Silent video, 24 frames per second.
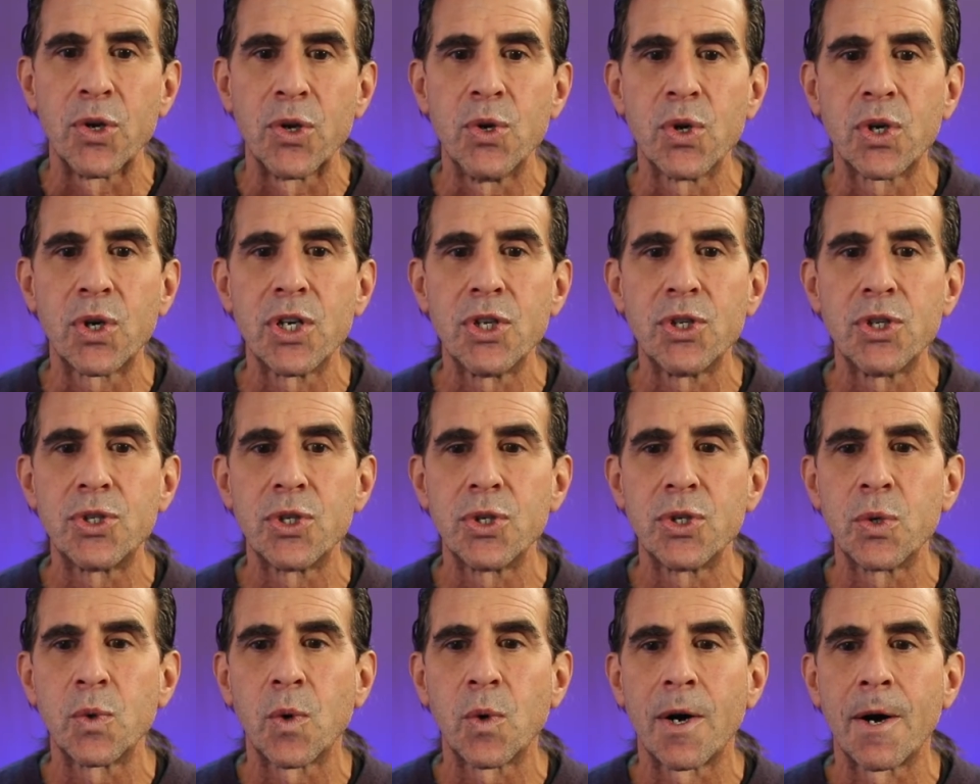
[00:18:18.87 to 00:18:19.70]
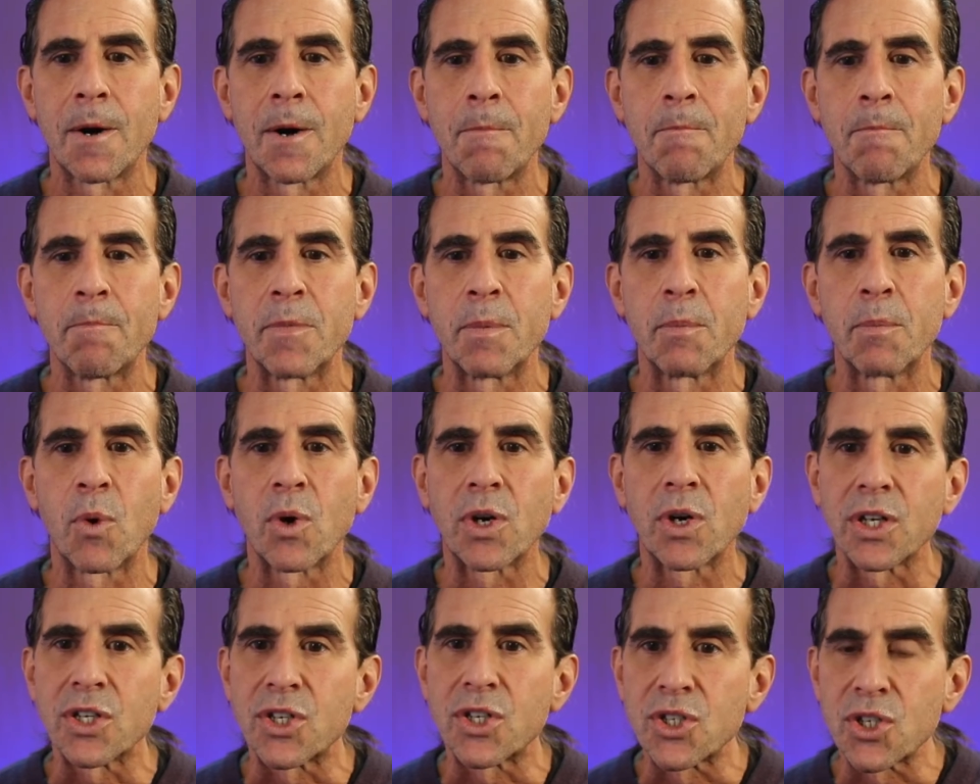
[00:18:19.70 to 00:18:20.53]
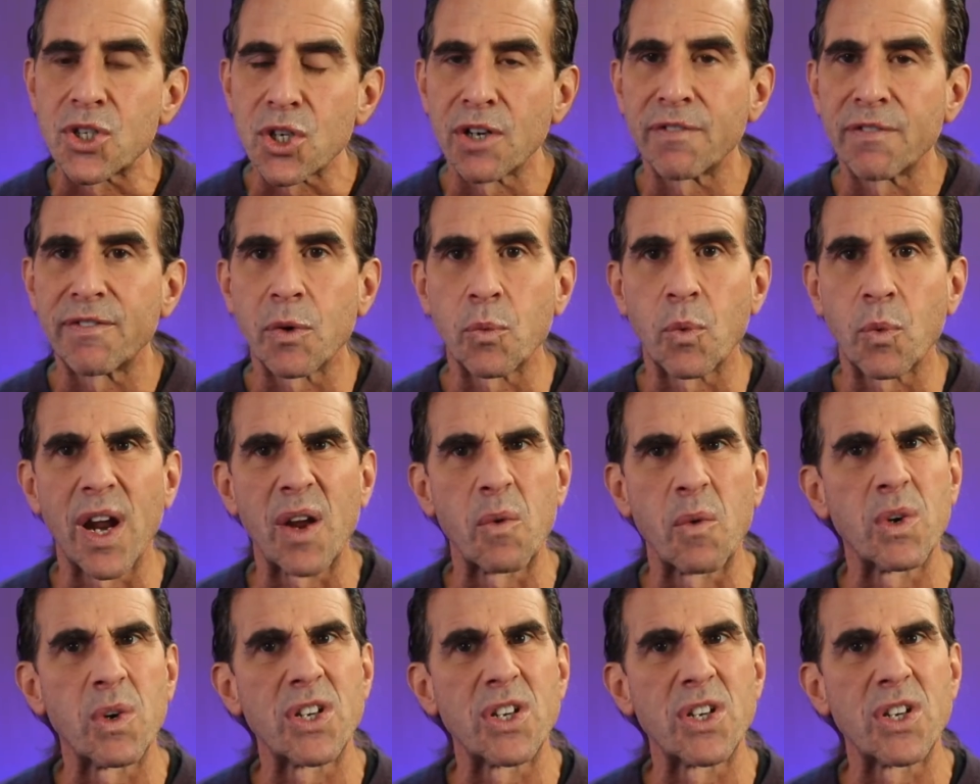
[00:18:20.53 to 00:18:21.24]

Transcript: You can do the more conservative way,